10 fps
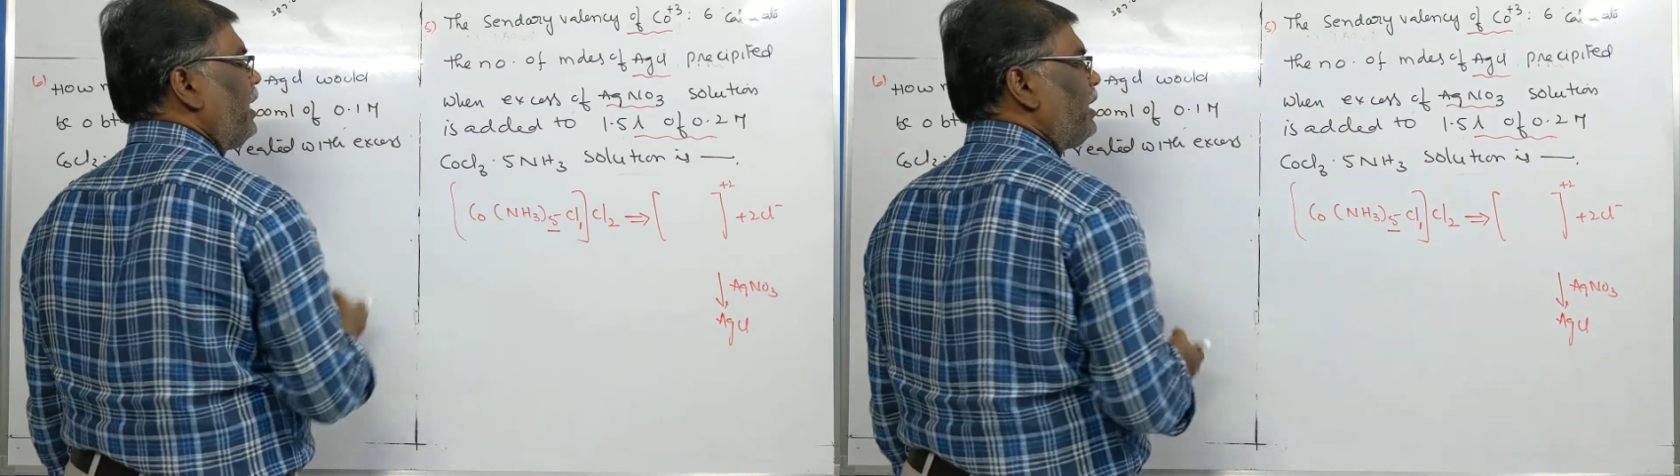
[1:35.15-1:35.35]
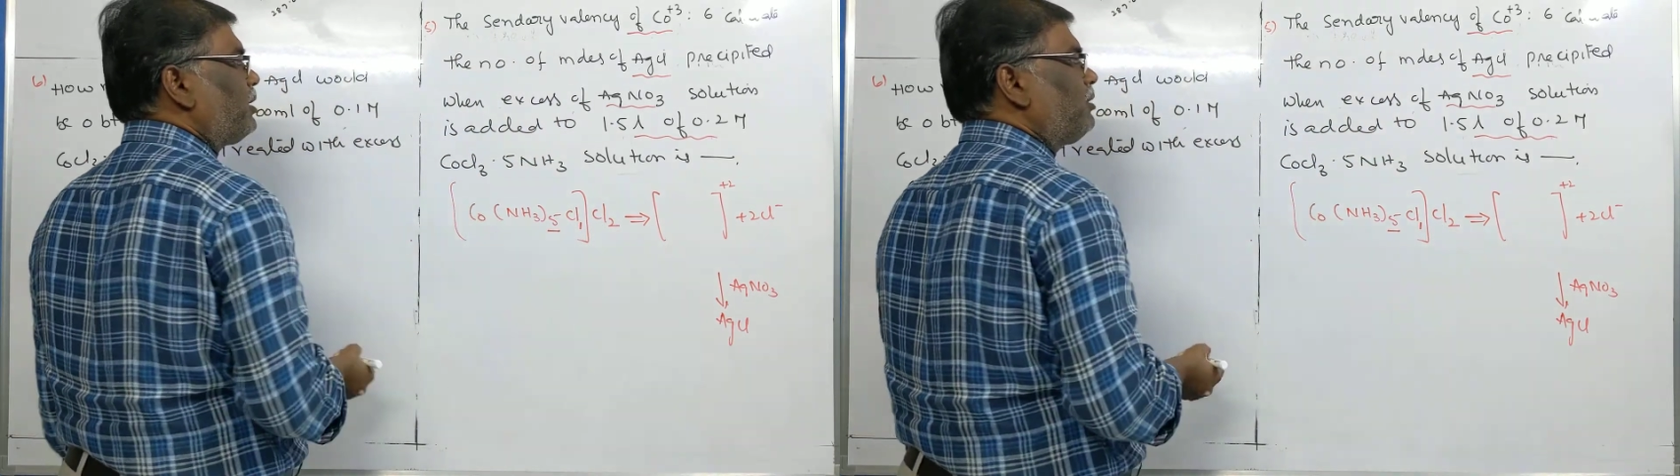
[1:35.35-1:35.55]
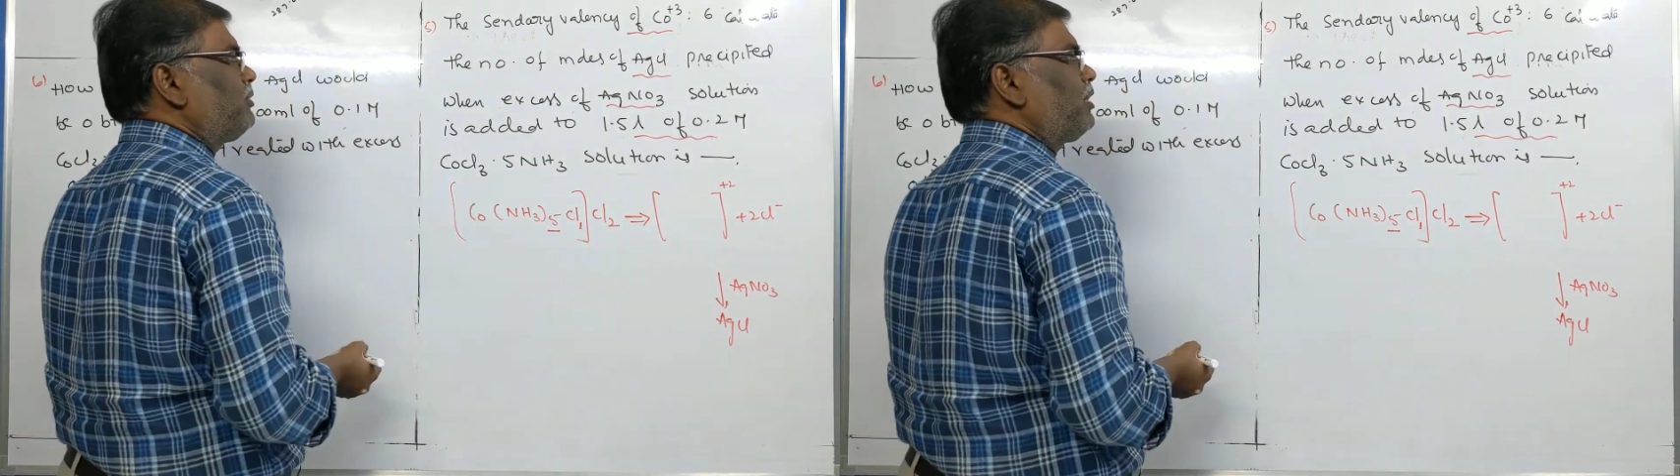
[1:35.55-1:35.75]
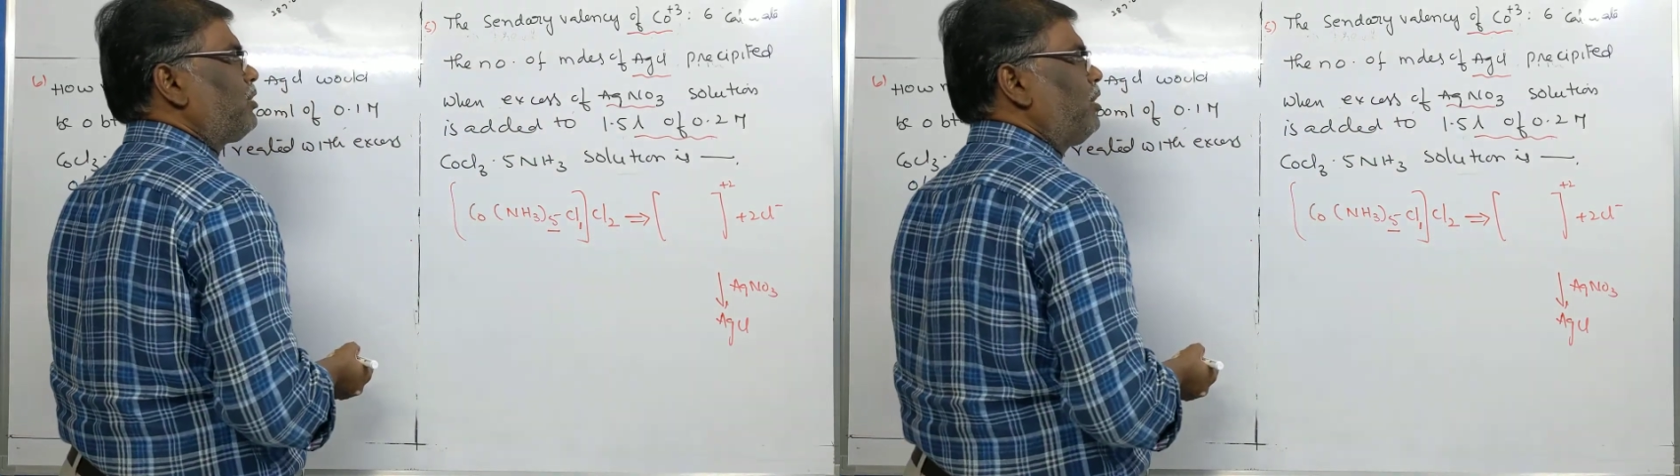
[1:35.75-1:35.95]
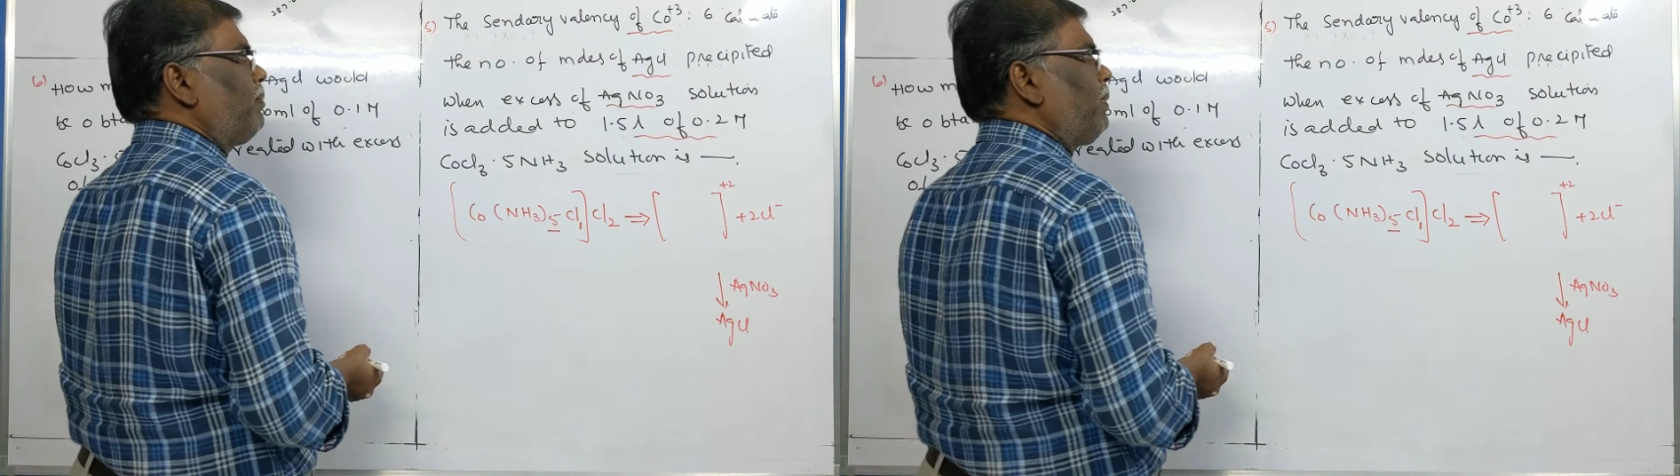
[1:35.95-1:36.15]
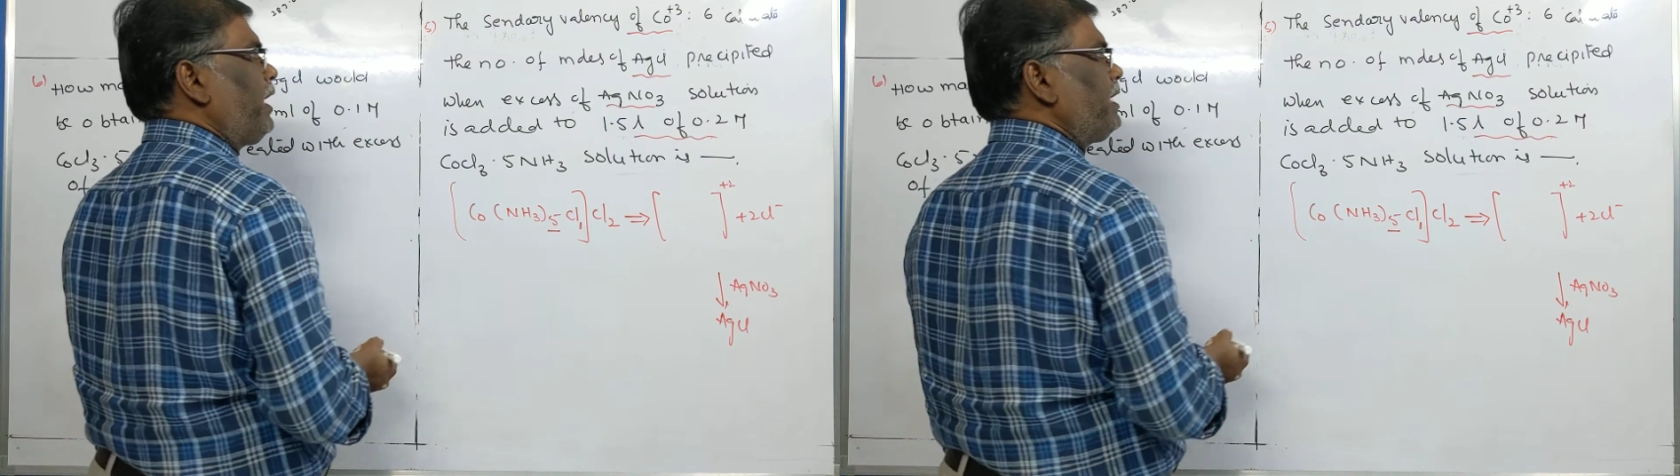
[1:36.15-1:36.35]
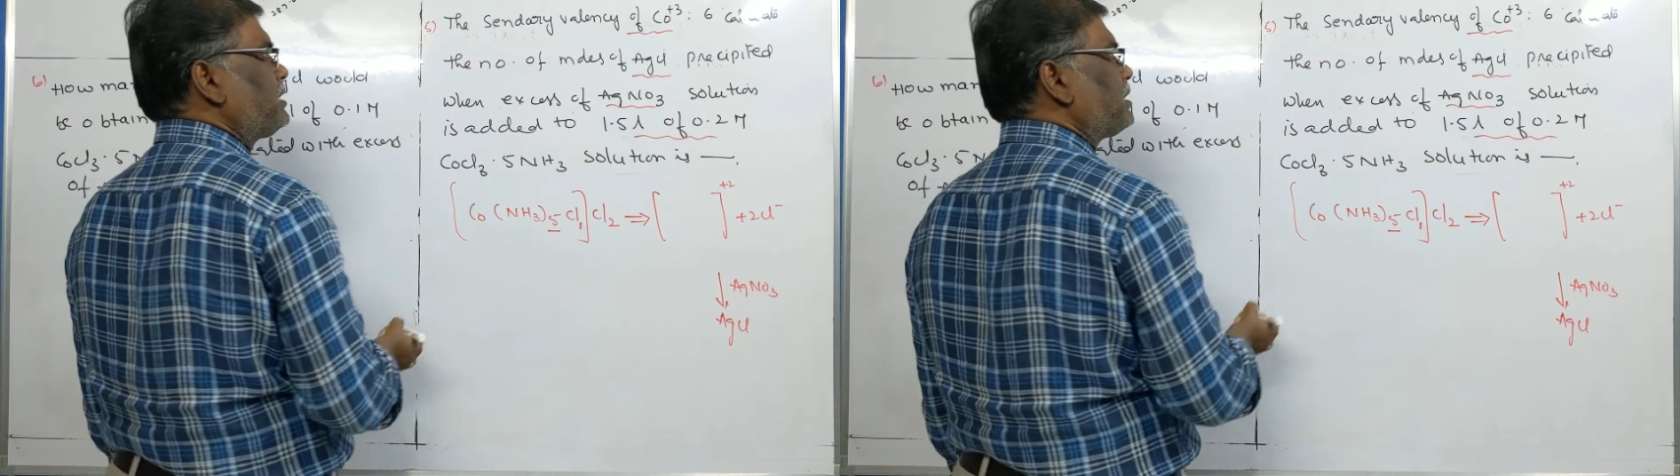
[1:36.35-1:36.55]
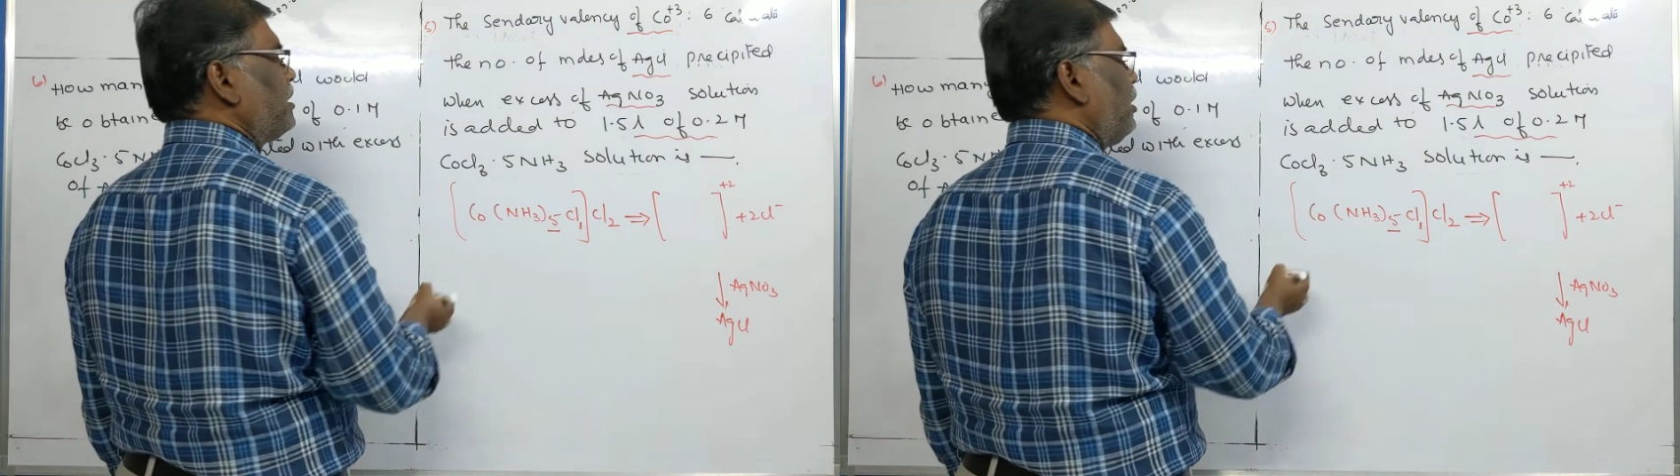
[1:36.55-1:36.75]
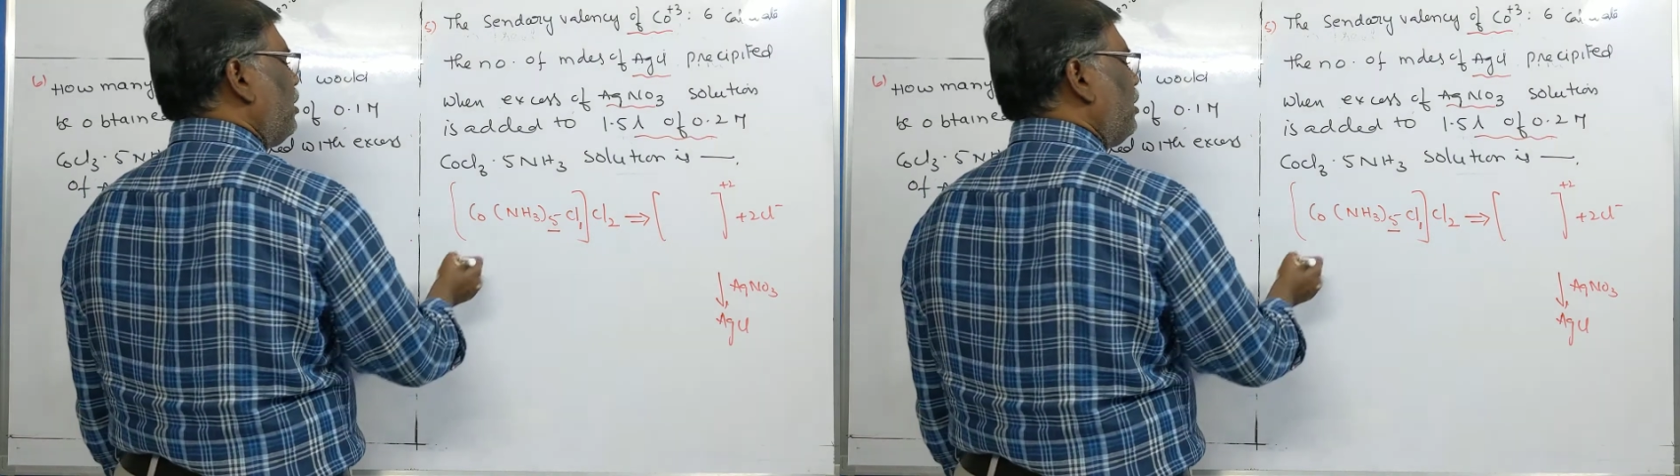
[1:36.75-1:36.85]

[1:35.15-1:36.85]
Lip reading: data of the complex?